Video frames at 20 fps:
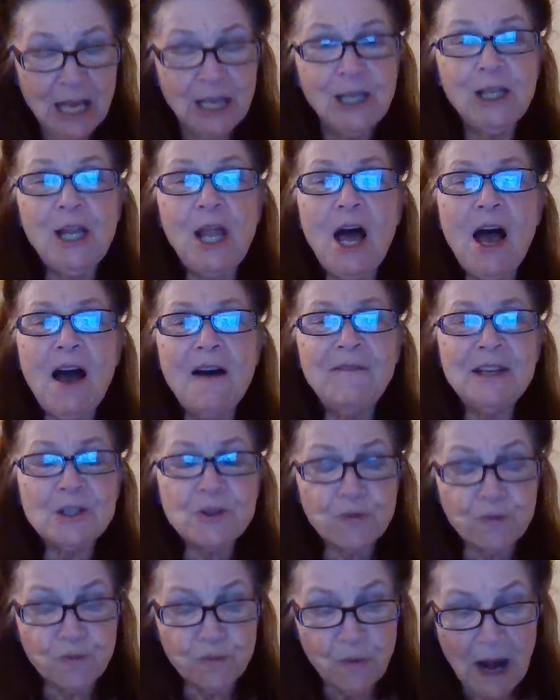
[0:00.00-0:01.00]
Love
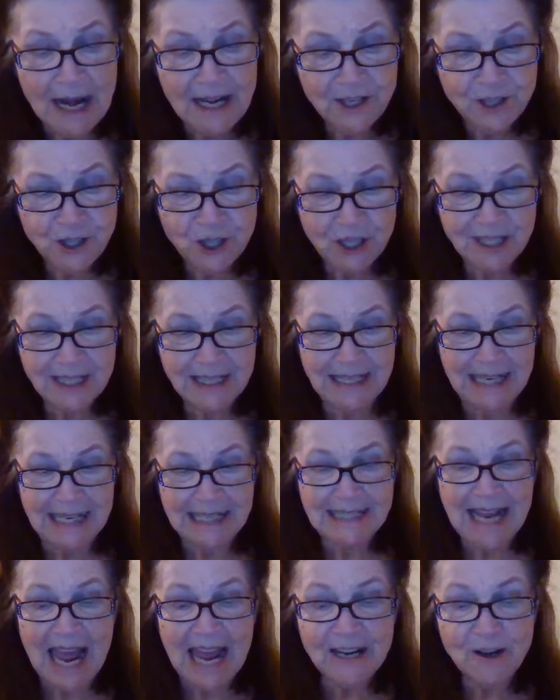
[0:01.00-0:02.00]
is
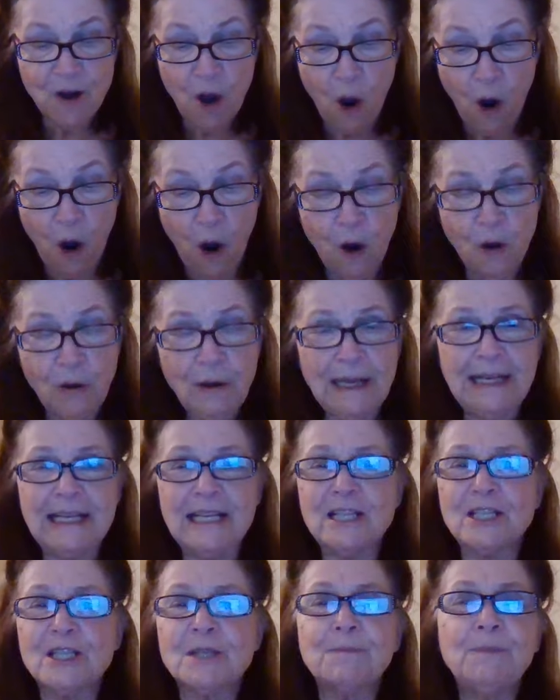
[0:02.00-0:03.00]
righteousness and
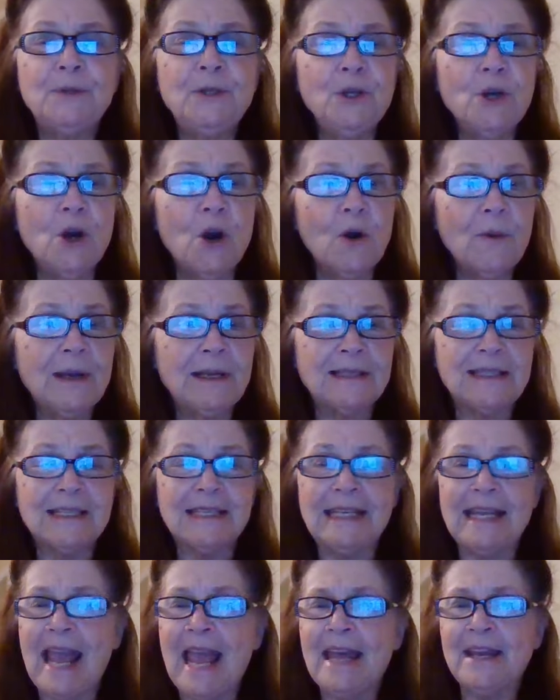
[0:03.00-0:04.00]
holiness,
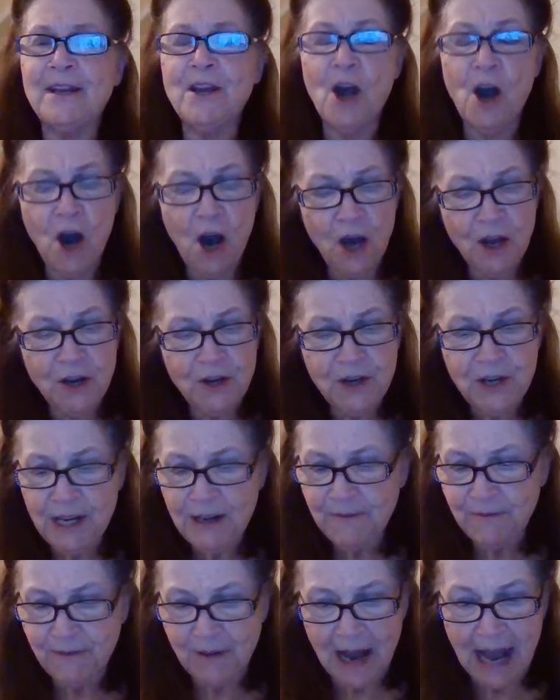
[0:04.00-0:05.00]
purity and
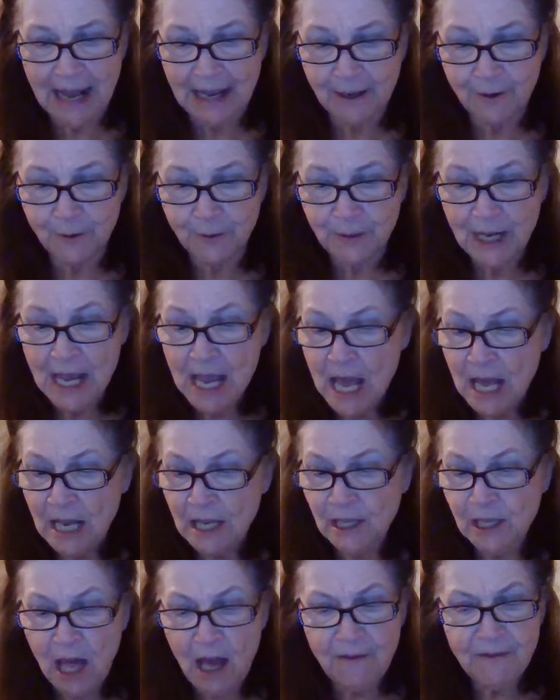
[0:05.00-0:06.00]
undefiled.
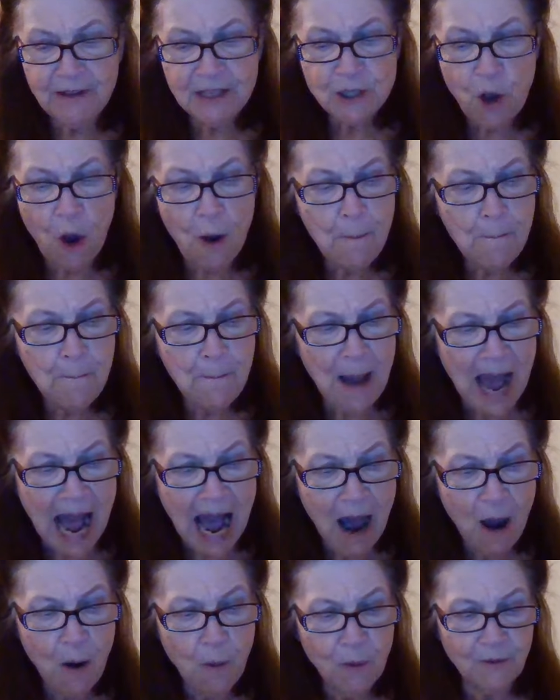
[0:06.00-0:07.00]
Love is all
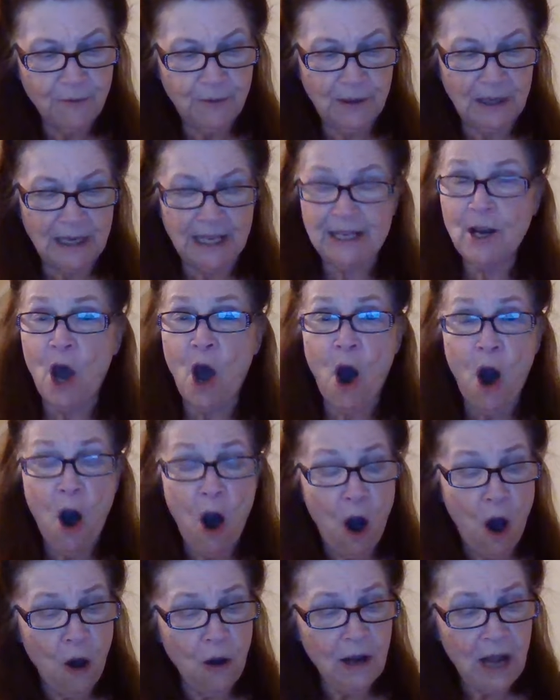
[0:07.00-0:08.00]
powerful and
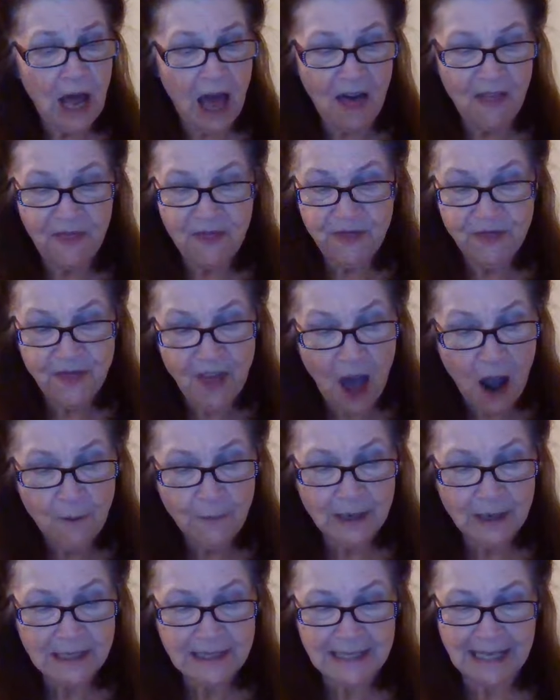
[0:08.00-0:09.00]
all
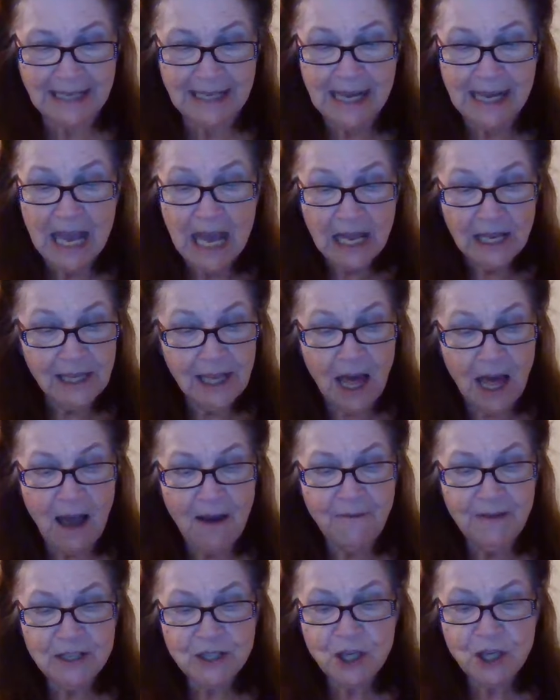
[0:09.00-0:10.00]
authority.
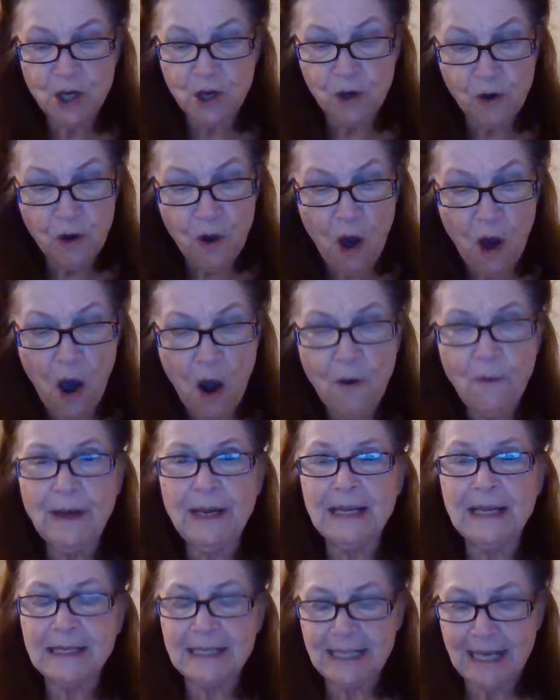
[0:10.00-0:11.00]
Love is
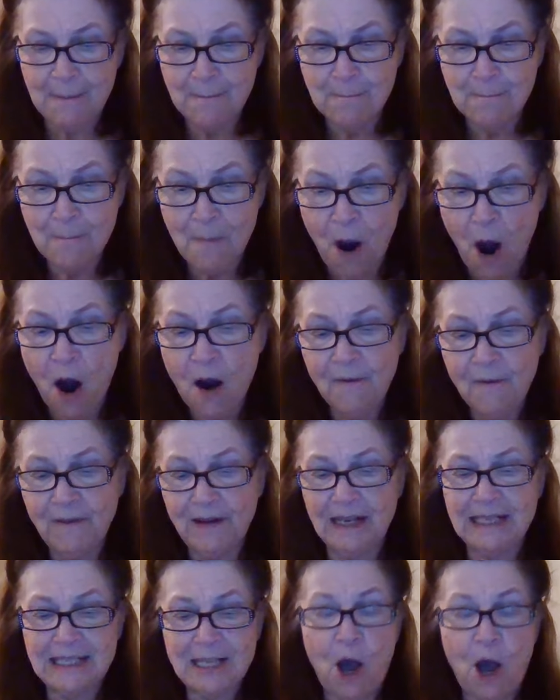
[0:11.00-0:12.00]
glorious and
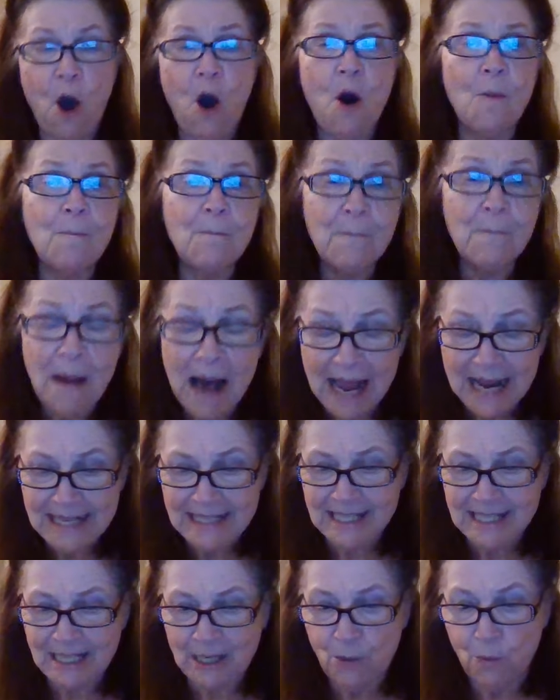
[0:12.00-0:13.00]
marvelous,
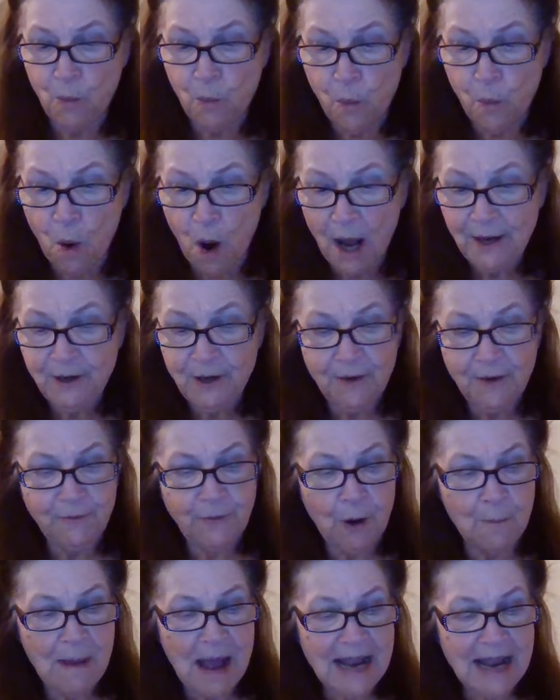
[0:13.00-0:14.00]
almighty, wonderful,